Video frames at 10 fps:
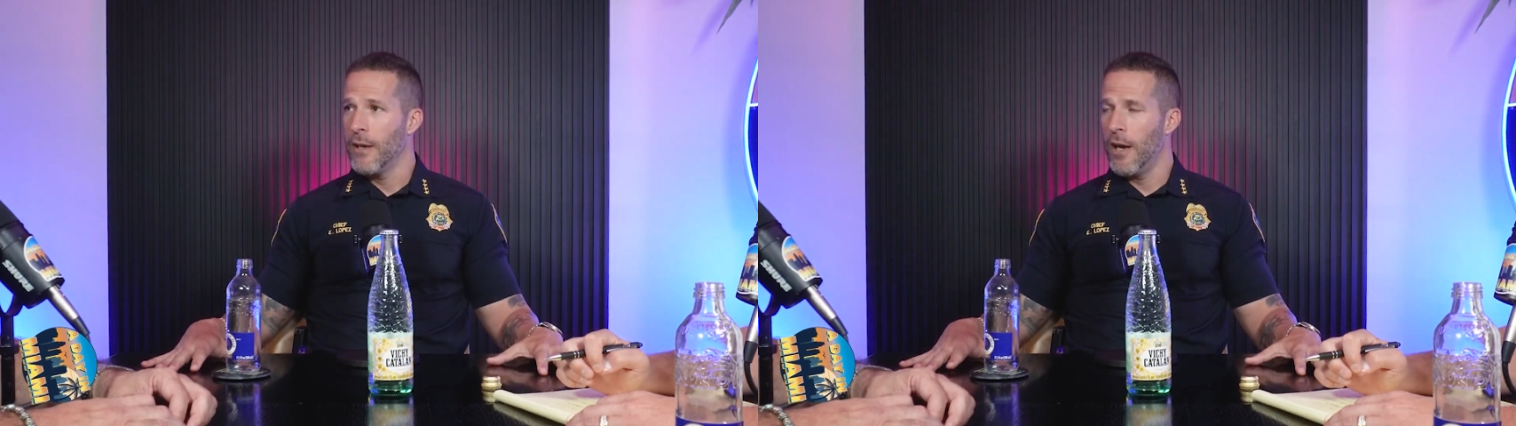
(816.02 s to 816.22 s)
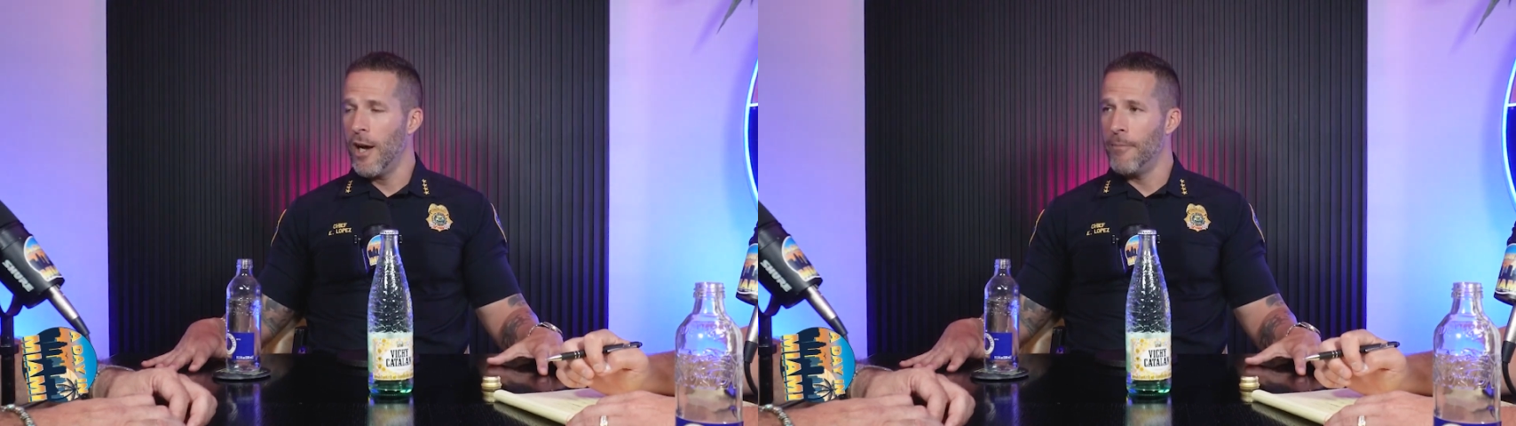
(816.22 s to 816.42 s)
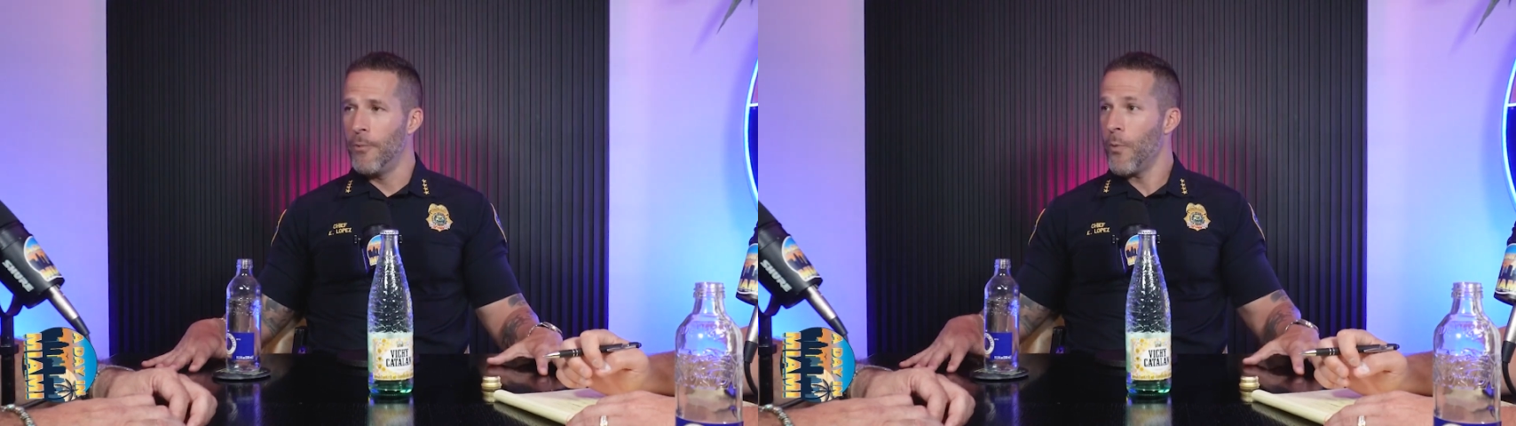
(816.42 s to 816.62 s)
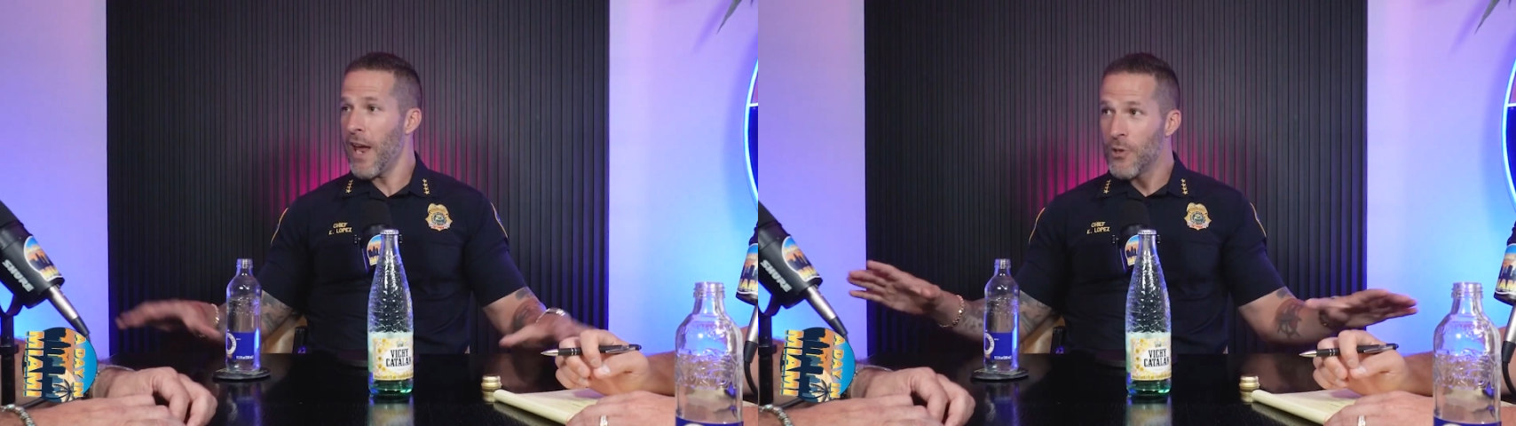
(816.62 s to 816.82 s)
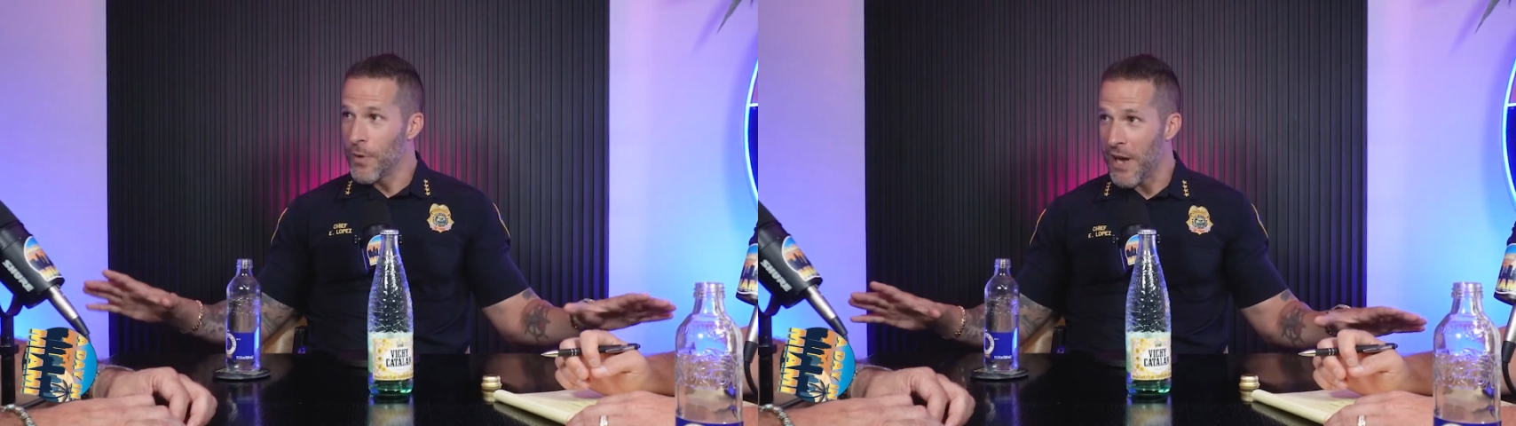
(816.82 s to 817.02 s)

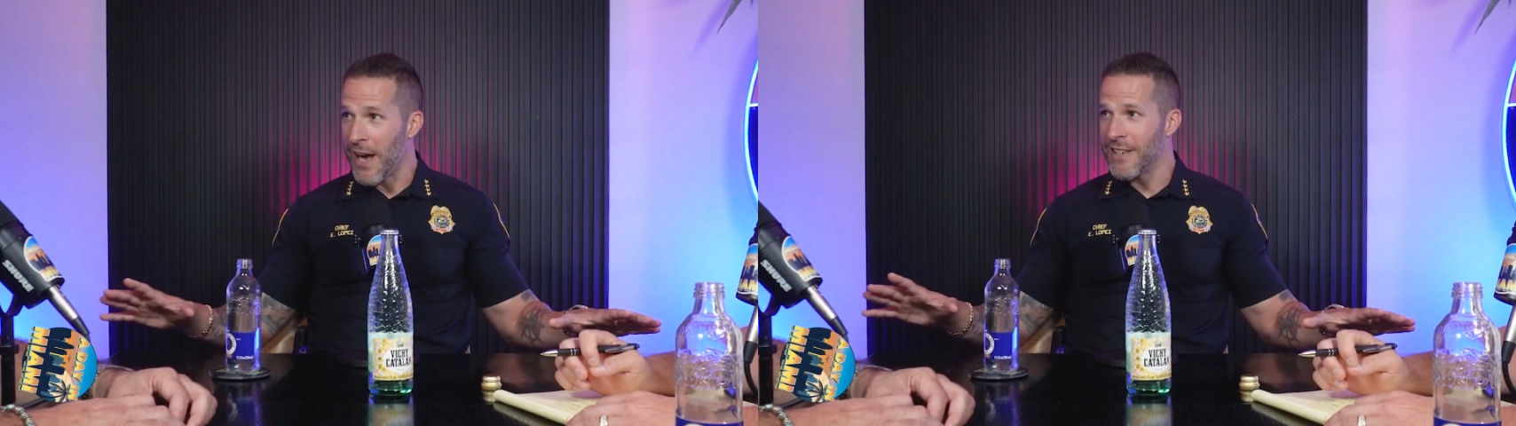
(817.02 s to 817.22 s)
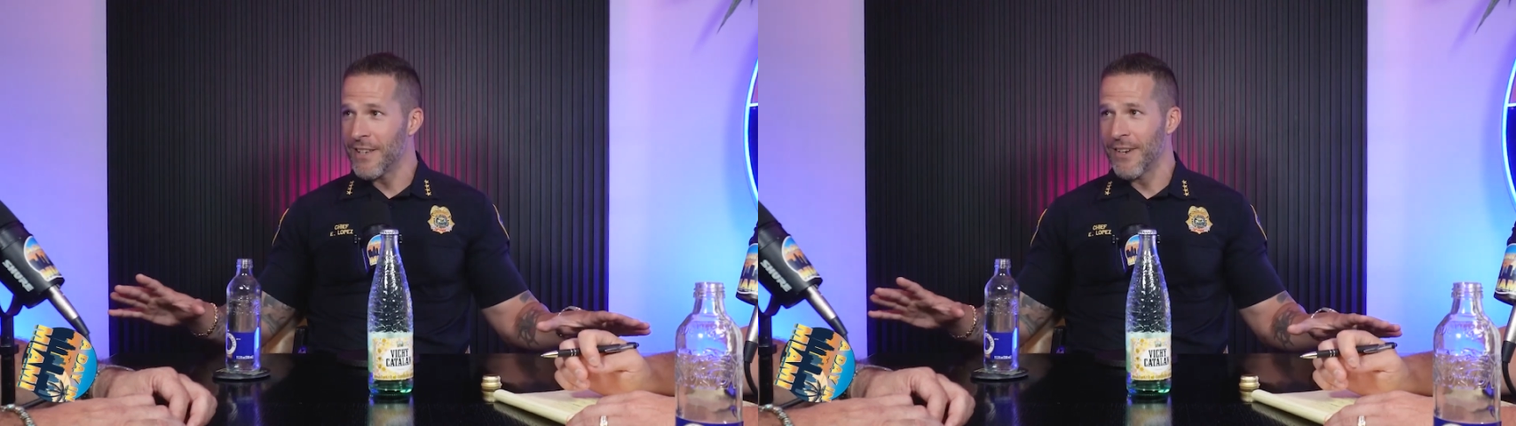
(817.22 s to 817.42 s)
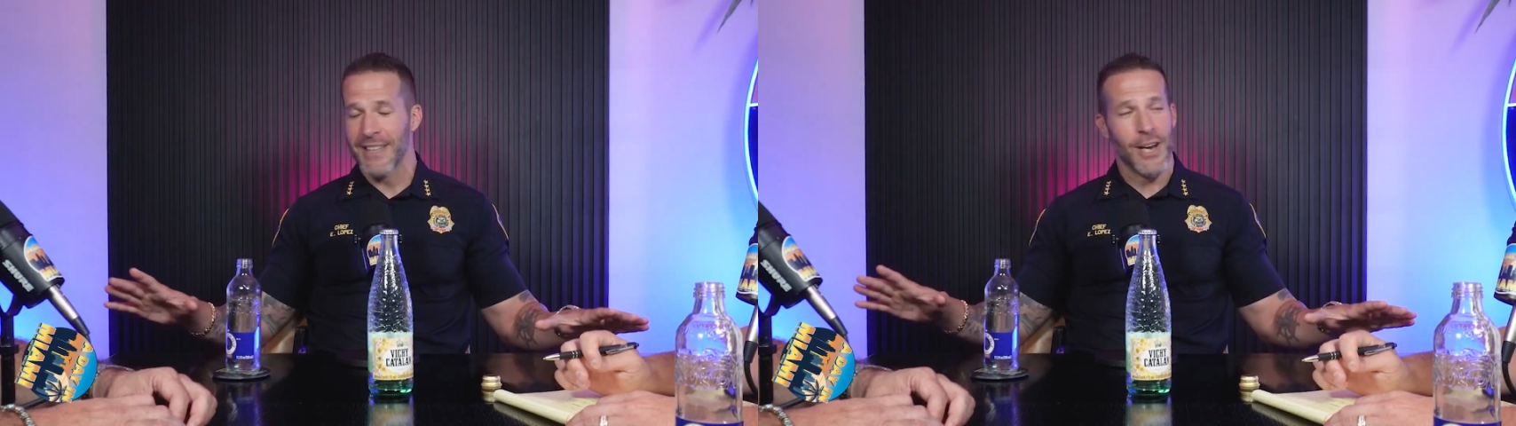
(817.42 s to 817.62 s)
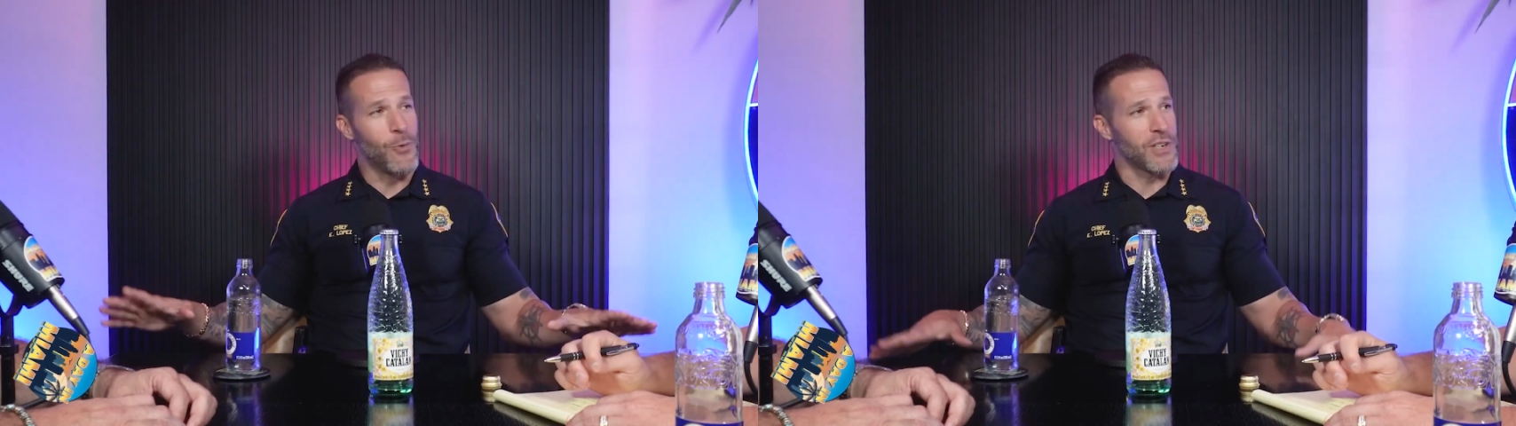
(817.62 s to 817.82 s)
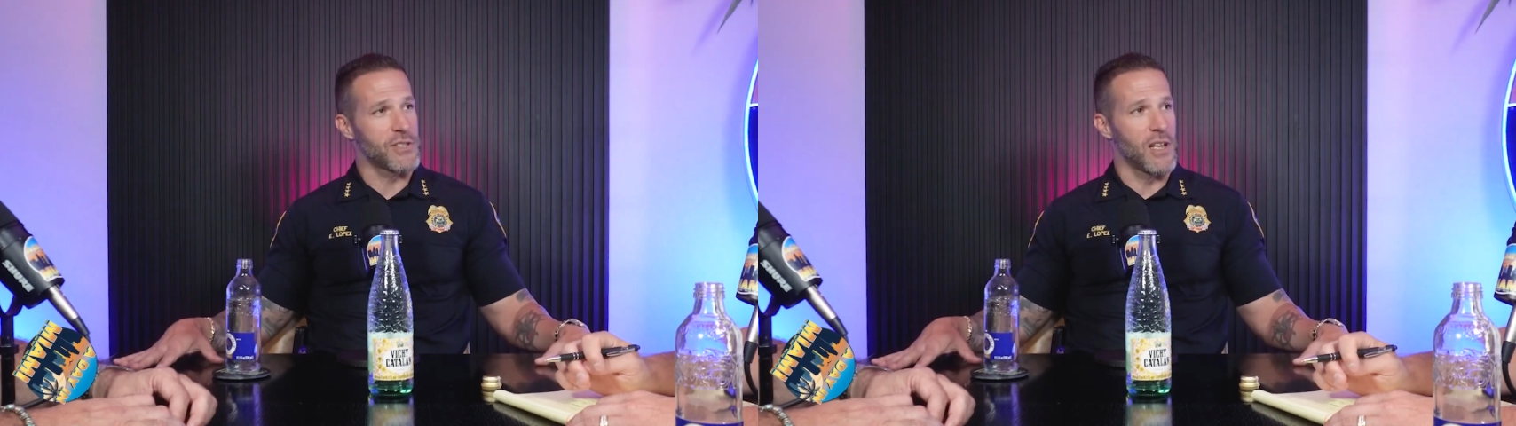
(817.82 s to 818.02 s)
raids with ICE. I get that
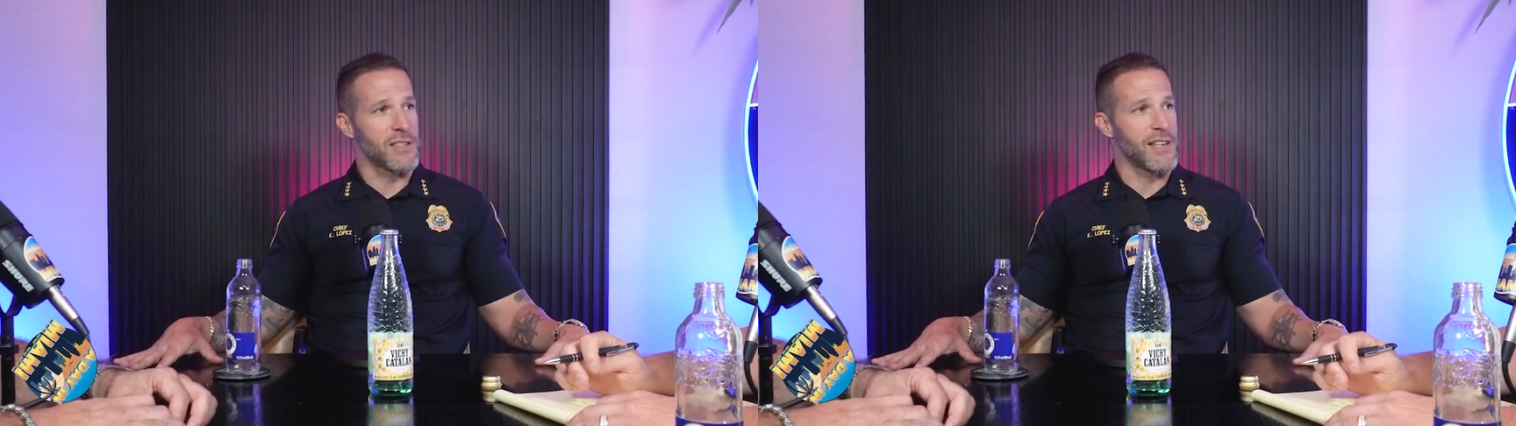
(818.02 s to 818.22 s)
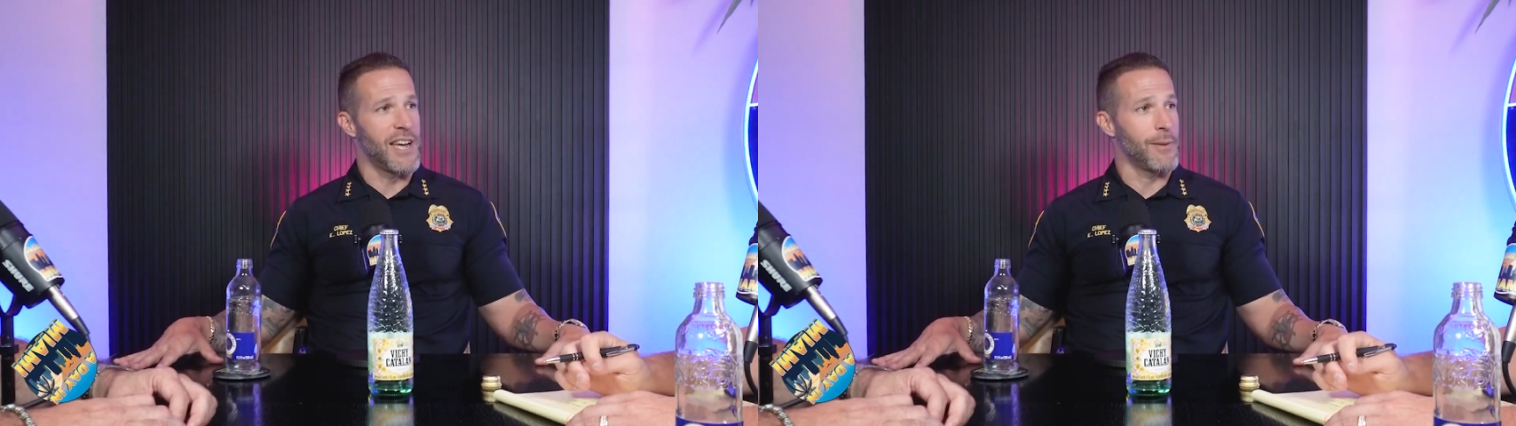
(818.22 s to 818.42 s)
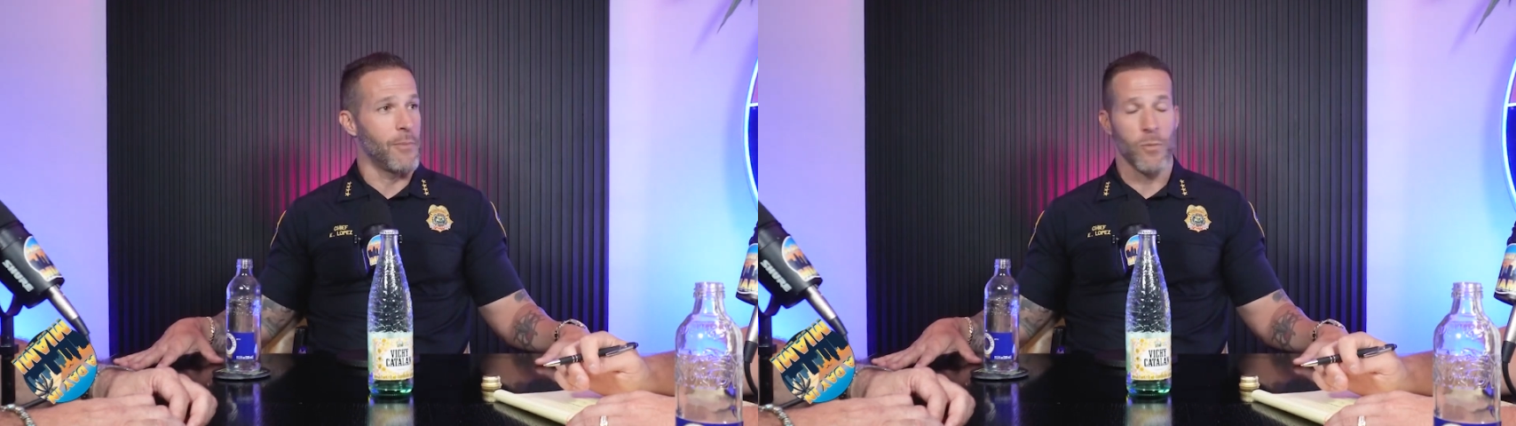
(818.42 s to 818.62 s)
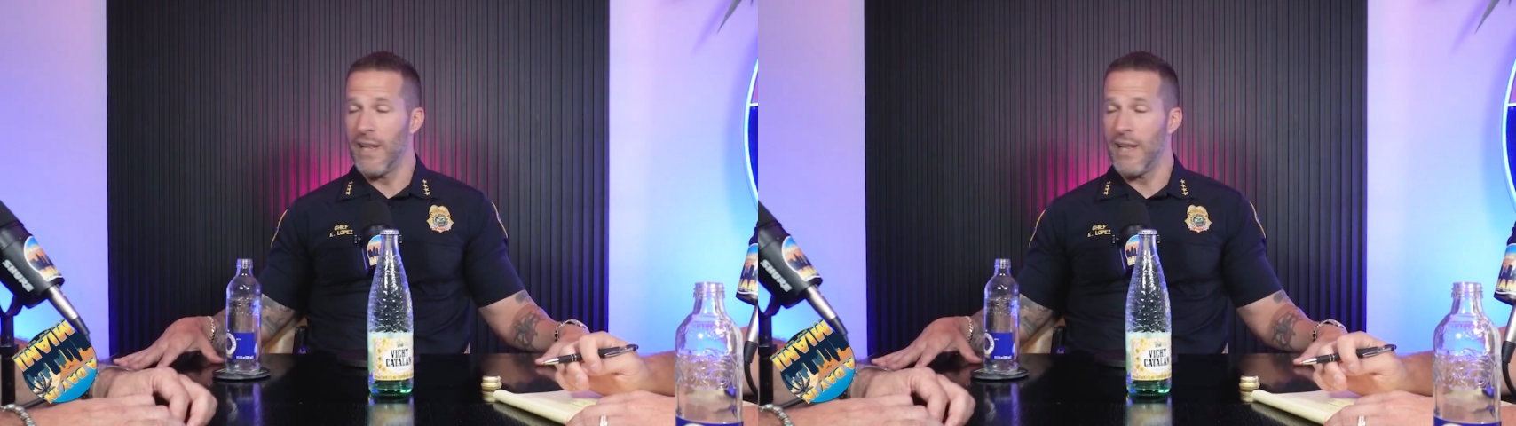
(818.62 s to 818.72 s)
question all the time.